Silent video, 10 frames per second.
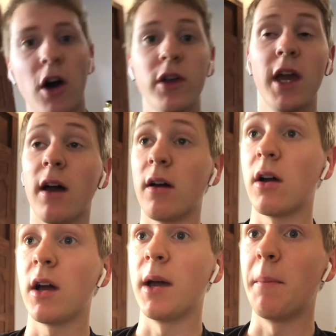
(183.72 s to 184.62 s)
Oh yeah,
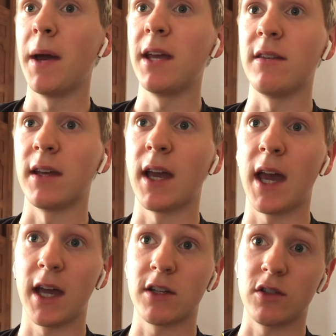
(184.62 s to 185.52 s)
amazing,
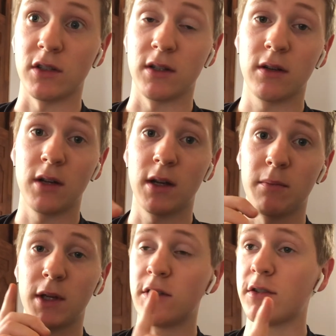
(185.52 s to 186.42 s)
actually.
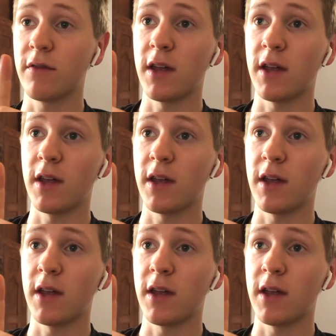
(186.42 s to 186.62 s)
Because of